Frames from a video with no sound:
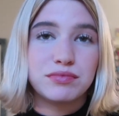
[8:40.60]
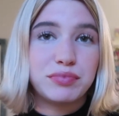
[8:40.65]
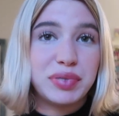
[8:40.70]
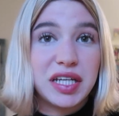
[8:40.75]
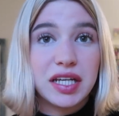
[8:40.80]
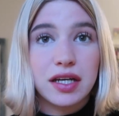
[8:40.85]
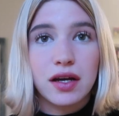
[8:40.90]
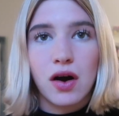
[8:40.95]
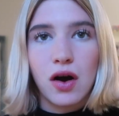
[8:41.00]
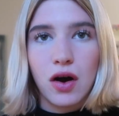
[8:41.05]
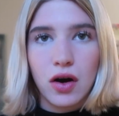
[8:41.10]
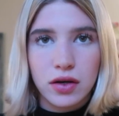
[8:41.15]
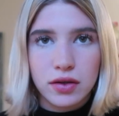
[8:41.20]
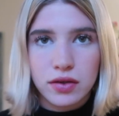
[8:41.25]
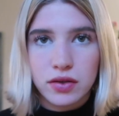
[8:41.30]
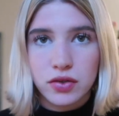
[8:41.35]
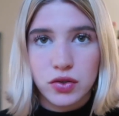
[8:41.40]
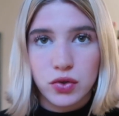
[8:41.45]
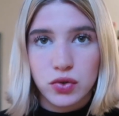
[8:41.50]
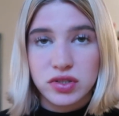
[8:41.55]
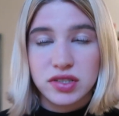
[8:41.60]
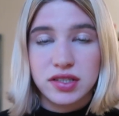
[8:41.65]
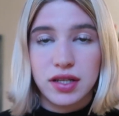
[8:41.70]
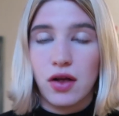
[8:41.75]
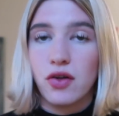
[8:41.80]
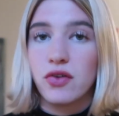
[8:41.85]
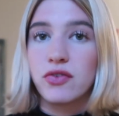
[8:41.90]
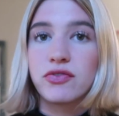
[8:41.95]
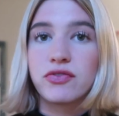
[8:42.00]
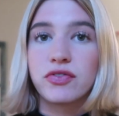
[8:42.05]
being hard on
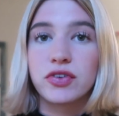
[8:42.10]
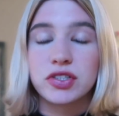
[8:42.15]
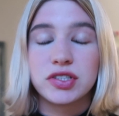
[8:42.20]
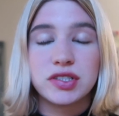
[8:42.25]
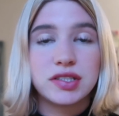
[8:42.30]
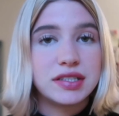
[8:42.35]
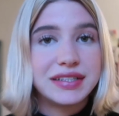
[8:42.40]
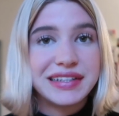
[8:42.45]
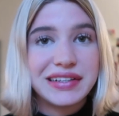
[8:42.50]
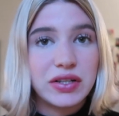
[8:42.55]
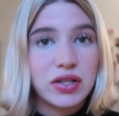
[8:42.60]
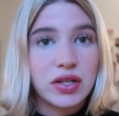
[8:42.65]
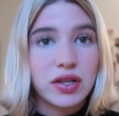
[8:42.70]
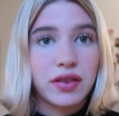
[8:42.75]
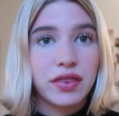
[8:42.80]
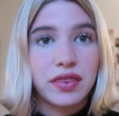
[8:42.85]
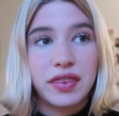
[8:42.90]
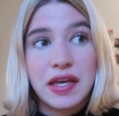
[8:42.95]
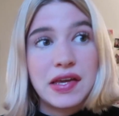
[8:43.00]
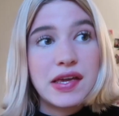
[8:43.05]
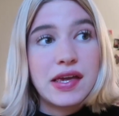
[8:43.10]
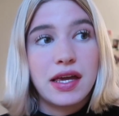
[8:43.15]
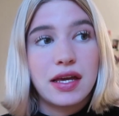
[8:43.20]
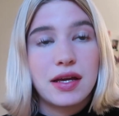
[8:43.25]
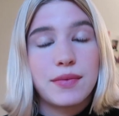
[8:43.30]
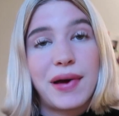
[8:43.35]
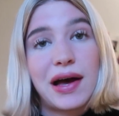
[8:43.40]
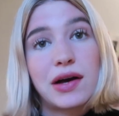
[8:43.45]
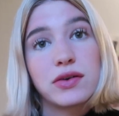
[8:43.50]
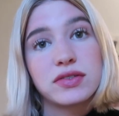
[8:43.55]
yourself for still
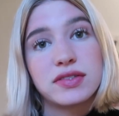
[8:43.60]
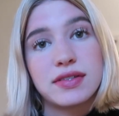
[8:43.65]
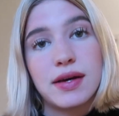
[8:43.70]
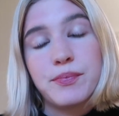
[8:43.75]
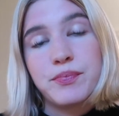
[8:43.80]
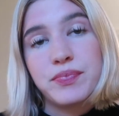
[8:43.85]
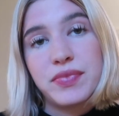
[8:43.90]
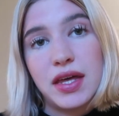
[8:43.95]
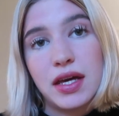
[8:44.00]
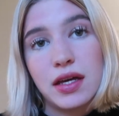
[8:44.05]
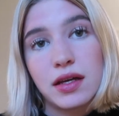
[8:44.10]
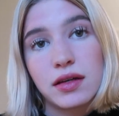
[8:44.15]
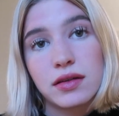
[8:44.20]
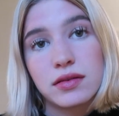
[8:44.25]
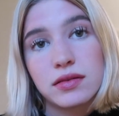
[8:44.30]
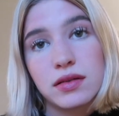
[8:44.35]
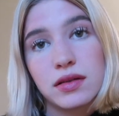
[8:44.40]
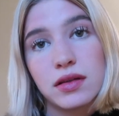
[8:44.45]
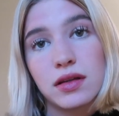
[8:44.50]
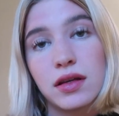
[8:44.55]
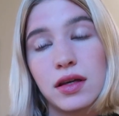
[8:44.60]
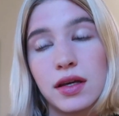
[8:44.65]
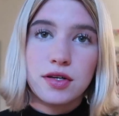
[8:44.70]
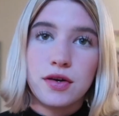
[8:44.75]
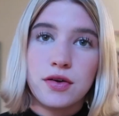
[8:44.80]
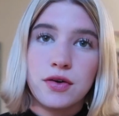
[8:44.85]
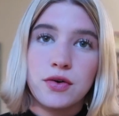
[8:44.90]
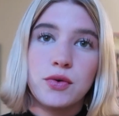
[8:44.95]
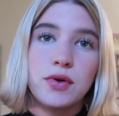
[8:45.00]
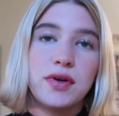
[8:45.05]
thinking about something.
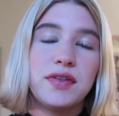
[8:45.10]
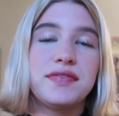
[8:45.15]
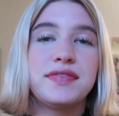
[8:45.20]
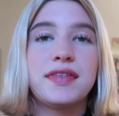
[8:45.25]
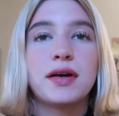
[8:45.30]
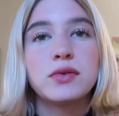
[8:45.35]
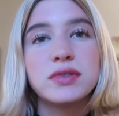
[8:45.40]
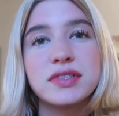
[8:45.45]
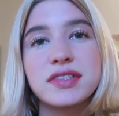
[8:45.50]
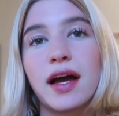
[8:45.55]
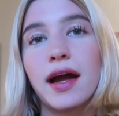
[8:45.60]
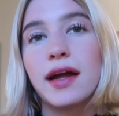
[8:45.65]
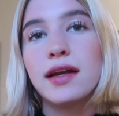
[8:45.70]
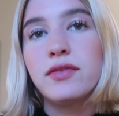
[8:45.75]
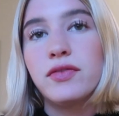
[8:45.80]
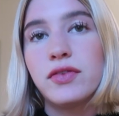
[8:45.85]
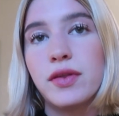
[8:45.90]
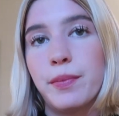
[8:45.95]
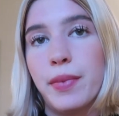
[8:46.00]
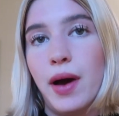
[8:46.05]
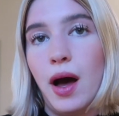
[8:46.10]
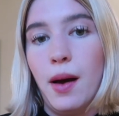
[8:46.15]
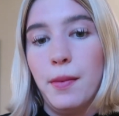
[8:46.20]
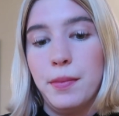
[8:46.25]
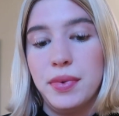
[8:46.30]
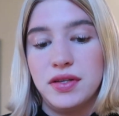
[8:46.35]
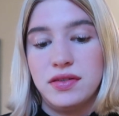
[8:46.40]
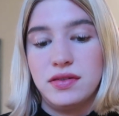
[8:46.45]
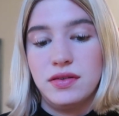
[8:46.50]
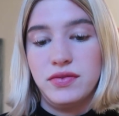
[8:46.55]
So that was kind of the
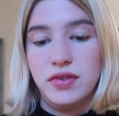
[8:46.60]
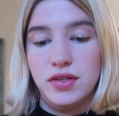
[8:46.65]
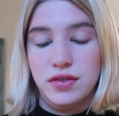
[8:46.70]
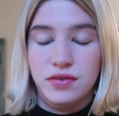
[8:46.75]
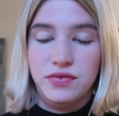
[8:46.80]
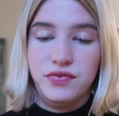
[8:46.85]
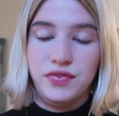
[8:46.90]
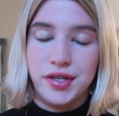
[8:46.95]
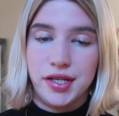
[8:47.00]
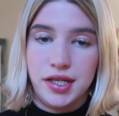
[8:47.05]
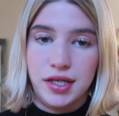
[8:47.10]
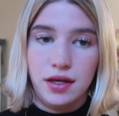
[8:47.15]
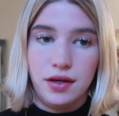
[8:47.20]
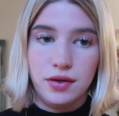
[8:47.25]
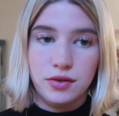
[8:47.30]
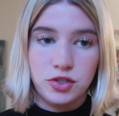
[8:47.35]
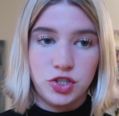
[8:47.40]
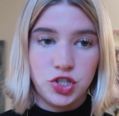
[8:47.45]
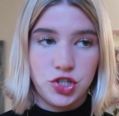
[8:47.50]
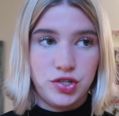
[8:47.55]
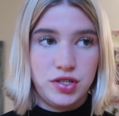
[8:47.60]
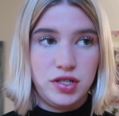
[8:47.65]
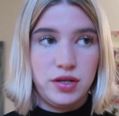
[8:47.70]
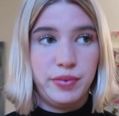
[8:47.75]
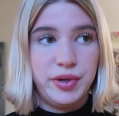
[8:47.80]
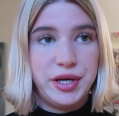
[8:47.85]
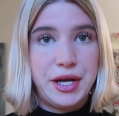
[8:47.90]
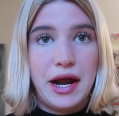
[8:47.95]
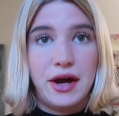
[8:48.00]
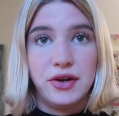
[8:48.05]
purpose of this video, just to
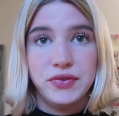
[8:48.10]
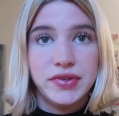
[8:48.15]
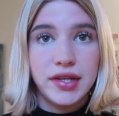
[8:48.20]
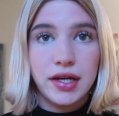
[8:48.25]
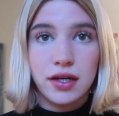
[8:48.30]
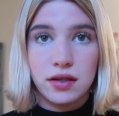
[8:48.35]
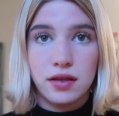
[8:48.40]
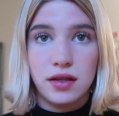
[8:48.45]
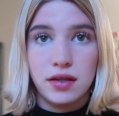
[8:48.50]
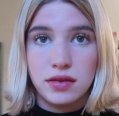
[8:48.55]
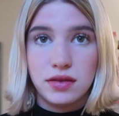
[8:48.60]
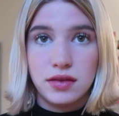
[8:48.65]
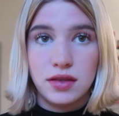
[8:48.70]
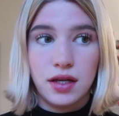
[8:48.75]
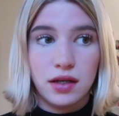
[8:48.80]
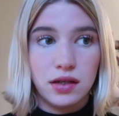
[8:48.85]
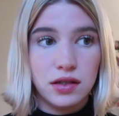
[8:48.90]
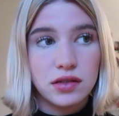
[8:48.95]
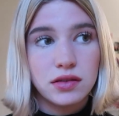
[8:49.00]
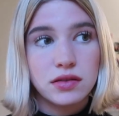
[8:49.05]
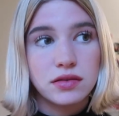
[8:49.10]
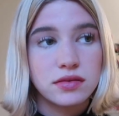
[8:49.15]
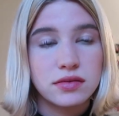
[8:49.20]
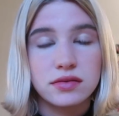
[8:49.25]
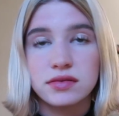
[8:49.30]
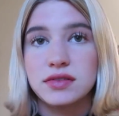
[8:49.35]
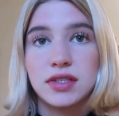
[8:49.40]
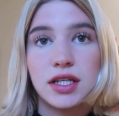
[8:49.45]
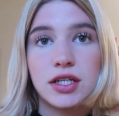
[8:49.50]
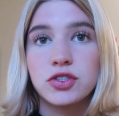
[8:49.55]
put out there that
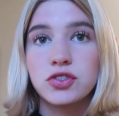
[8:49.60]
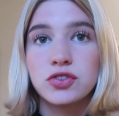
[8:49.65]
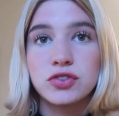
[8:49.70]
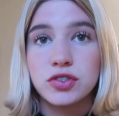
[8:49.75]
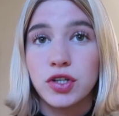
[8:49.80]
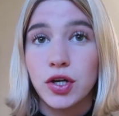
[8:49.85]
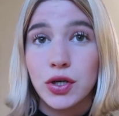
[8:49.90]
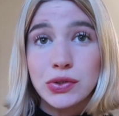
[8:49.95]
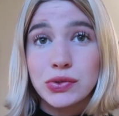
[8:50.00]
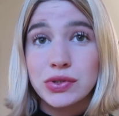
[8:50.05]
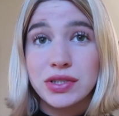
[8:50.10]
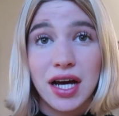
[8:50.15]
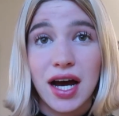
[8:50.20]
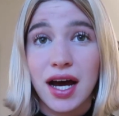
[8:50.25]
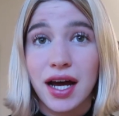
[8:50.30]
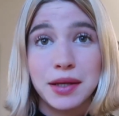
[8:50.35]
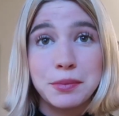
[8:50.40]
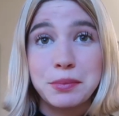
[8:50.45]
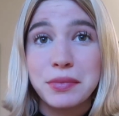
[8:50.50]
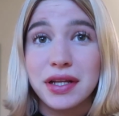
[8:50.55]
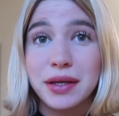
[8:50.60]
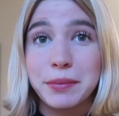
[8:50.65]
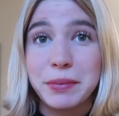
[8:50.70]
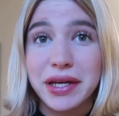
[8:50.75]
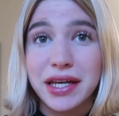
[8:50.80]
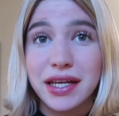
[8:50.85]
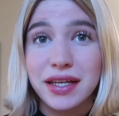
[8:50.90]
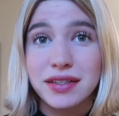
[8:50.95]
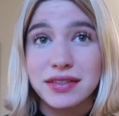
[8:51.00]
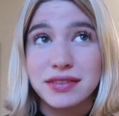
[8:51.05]
there's no time
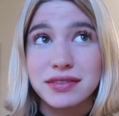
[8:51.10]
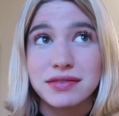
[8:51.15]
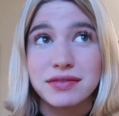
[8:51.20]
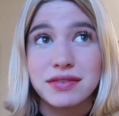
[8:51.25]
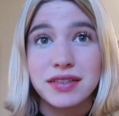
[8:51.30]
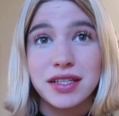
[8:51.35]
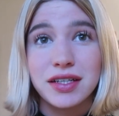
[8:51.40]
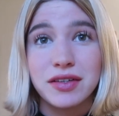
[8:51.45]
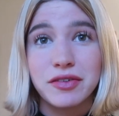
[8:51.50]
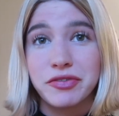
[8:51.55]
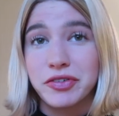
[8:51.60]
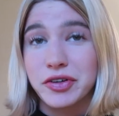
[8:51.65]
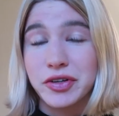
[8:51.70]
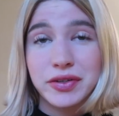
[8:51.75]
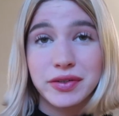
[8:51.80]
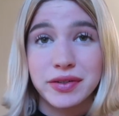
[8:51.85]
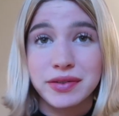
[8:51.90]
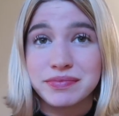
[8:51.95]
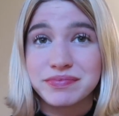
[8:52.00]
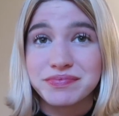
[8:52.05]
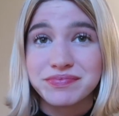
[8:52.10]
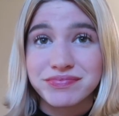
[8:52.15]
limit for